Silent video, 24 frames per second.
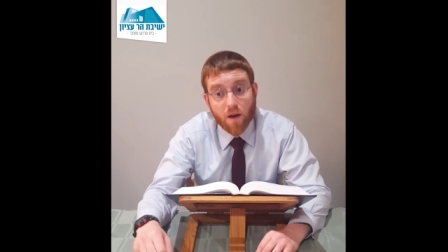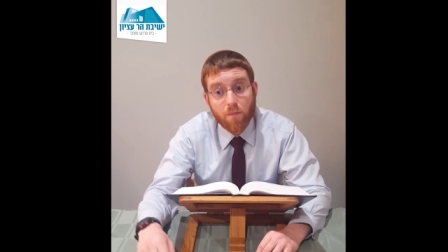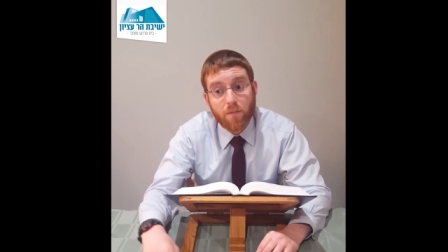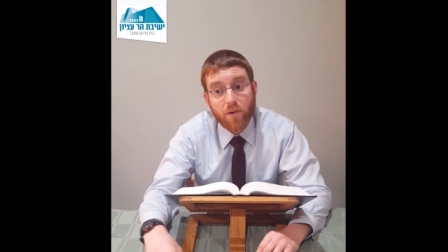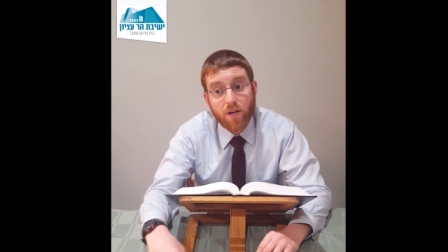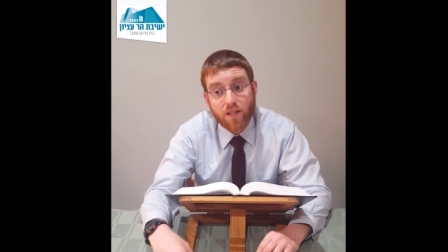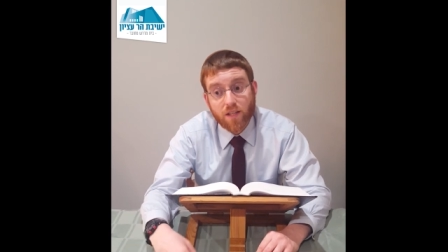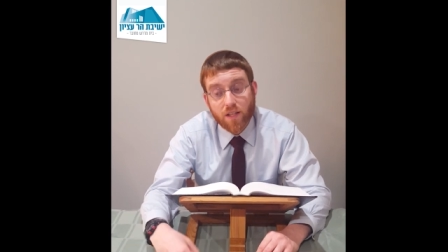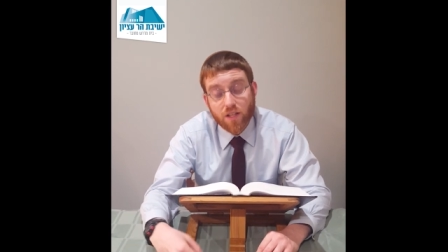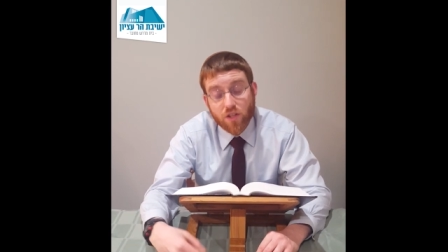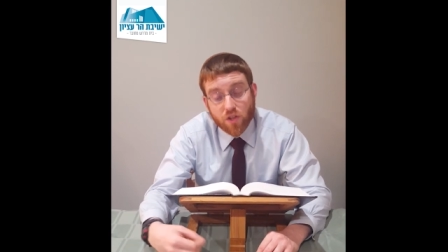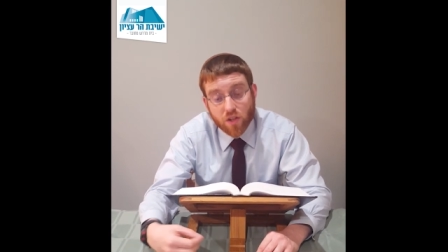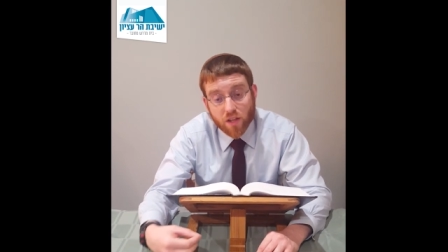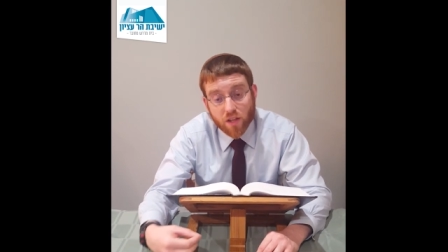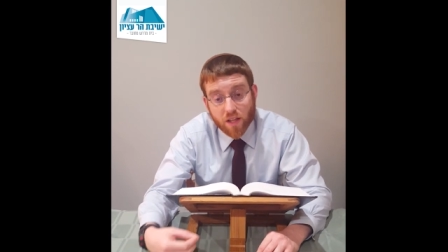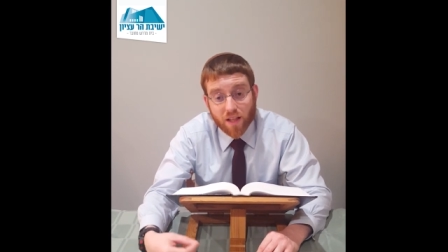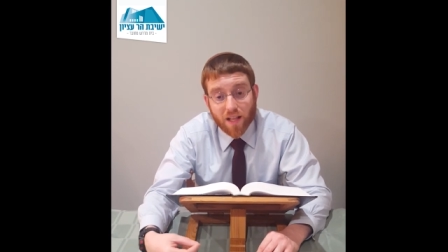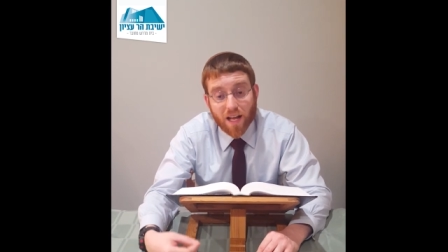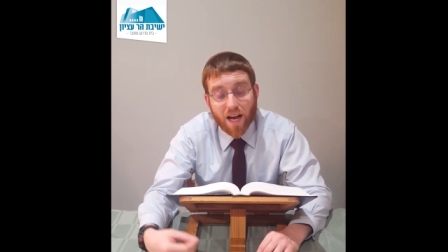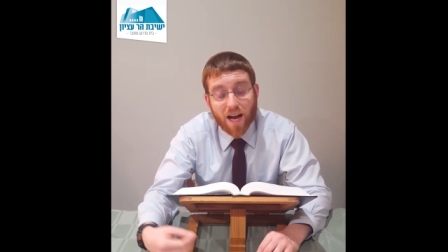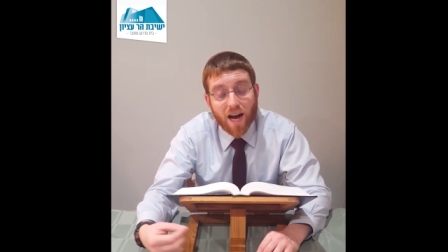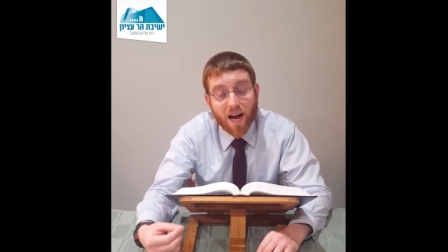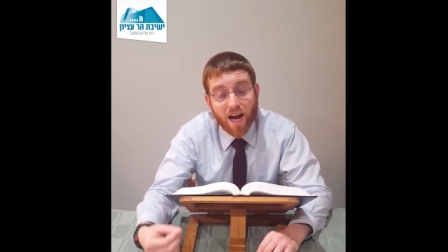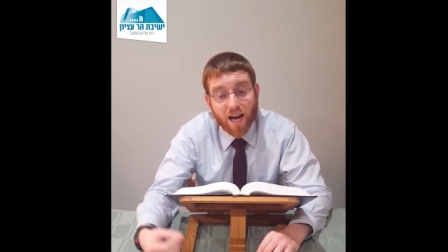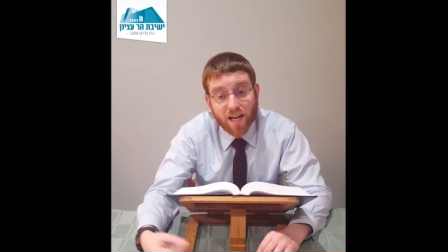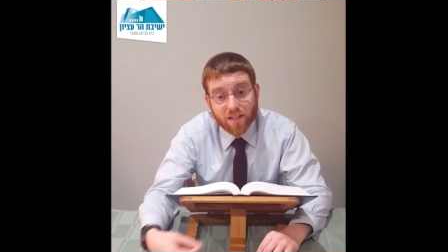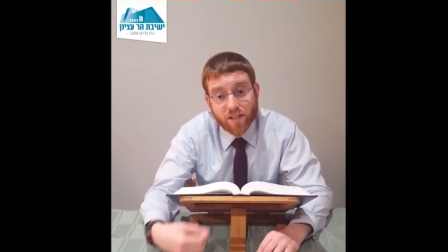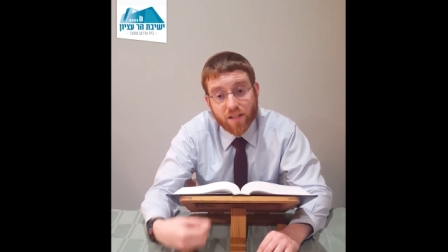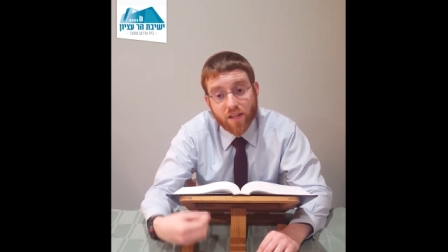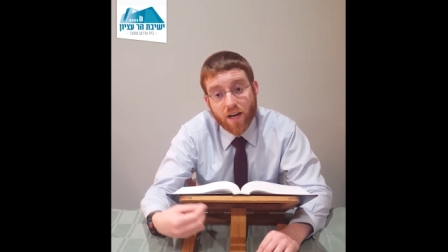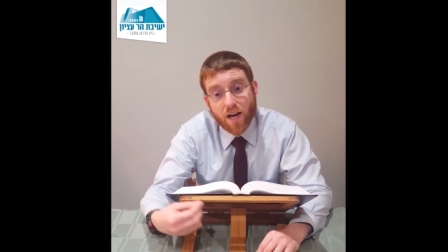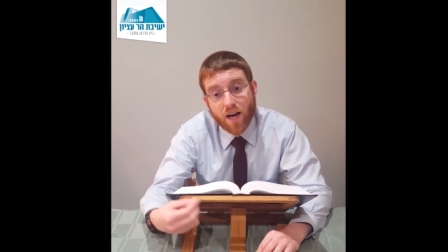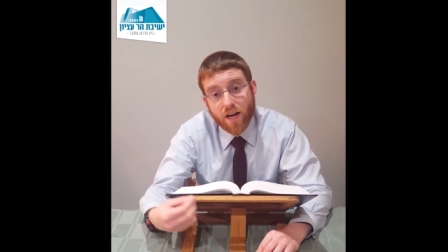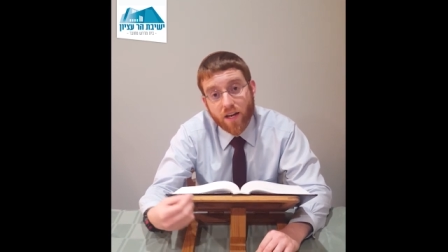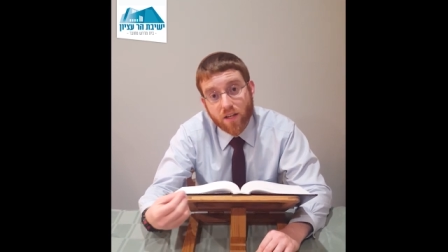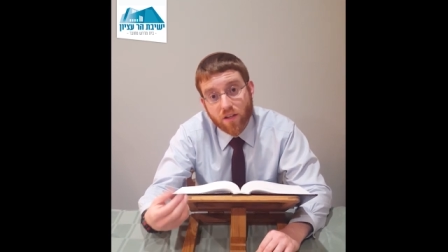but additionally,
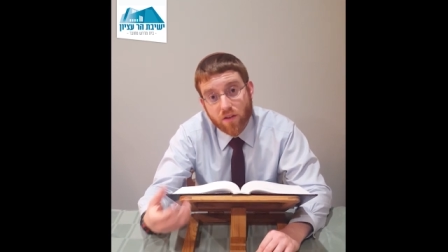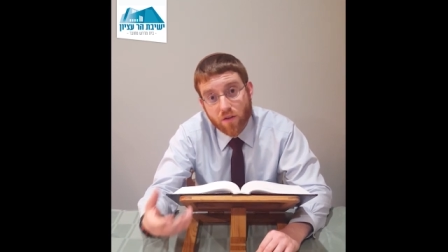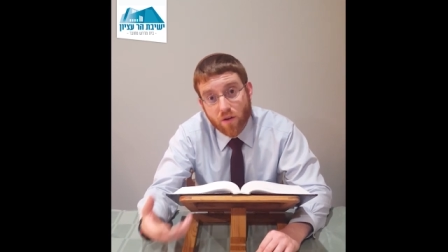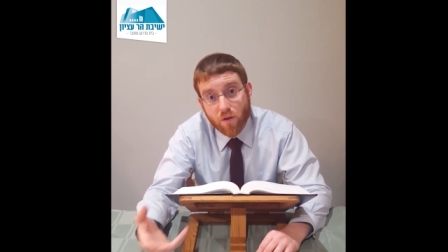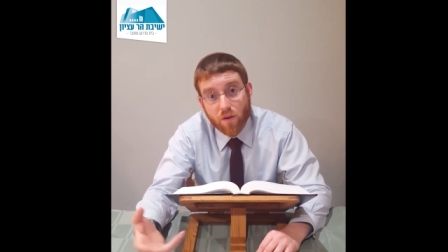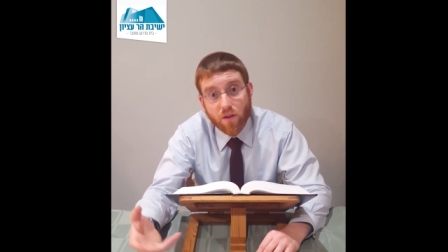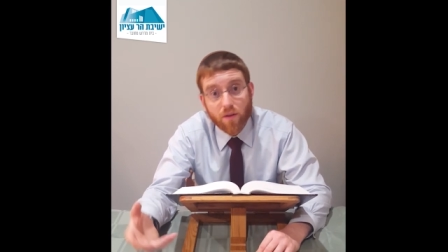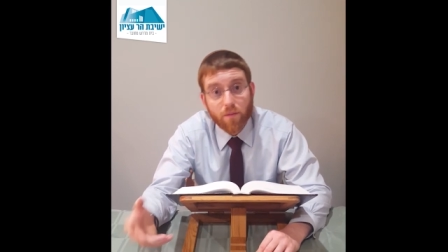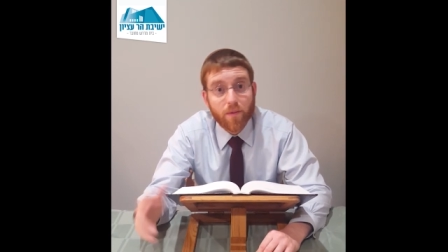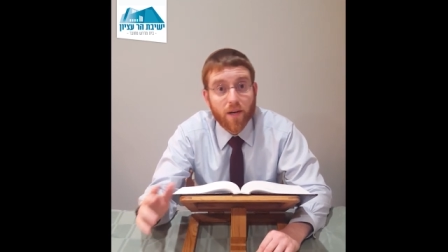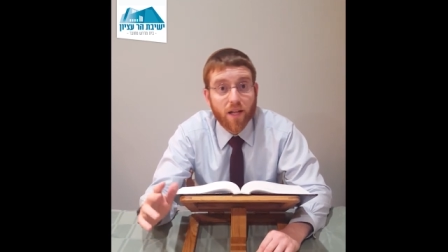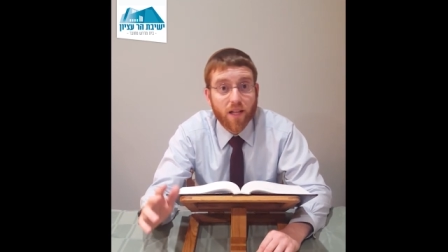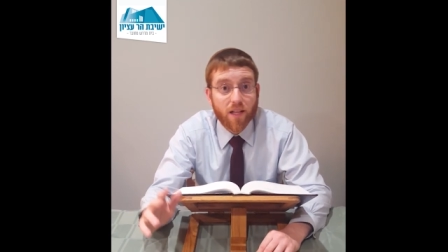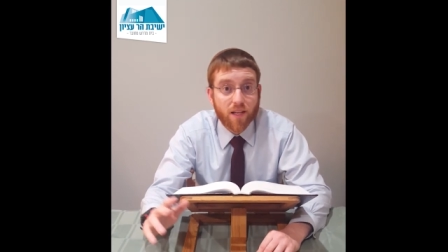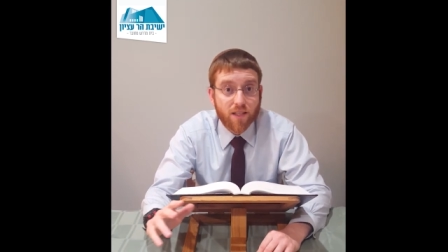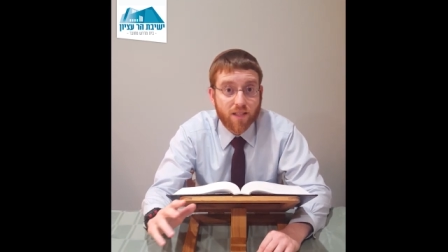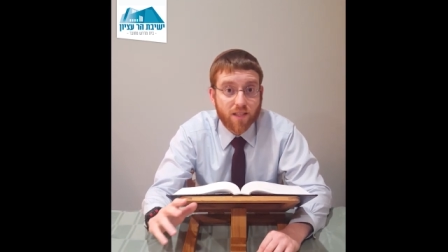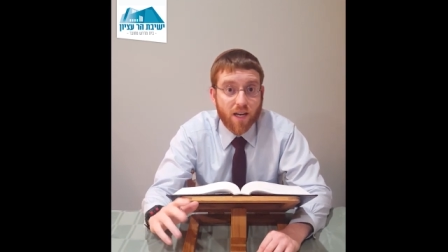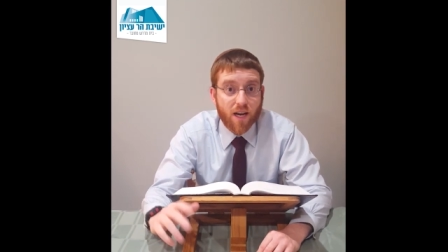lahazir hagedolim al